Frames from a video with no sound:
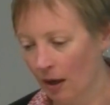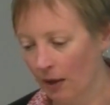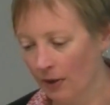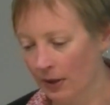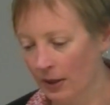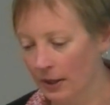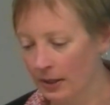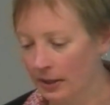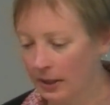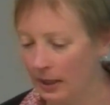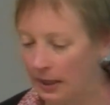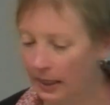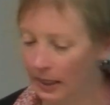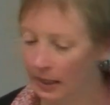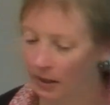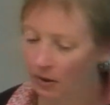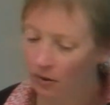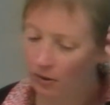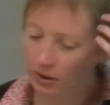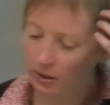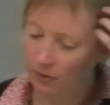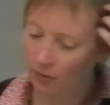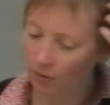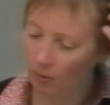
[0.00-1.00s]
This
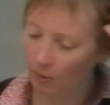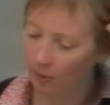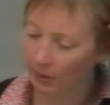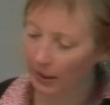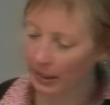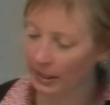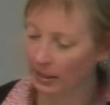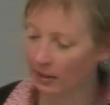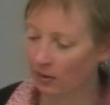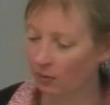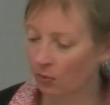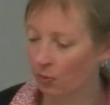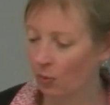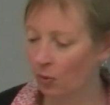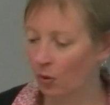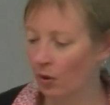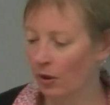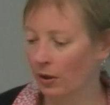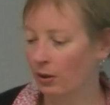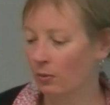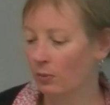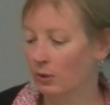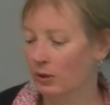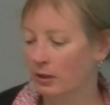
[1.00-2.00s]
here is from a piece of
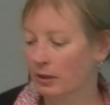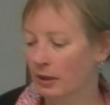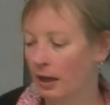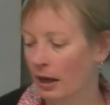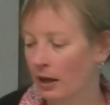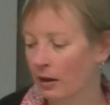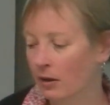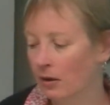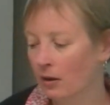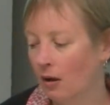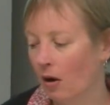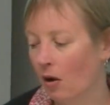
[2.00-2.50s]
work that was done